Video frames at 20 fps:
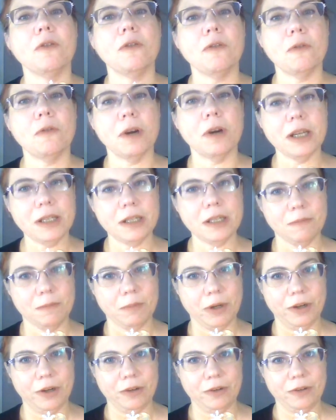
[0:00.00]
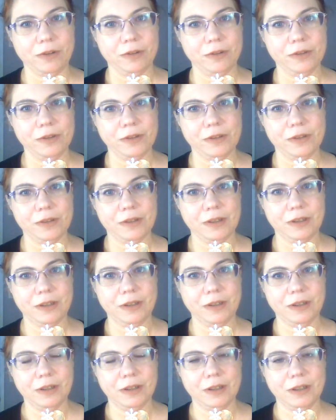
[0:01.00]
quantum particles,
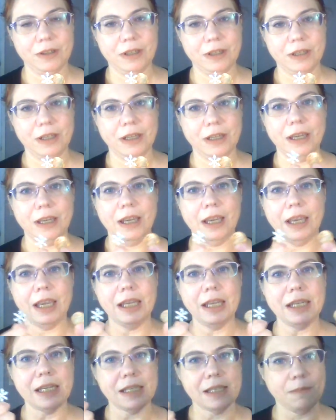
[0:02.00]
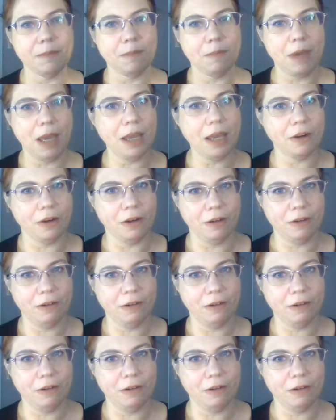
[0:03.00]
it doesn't matter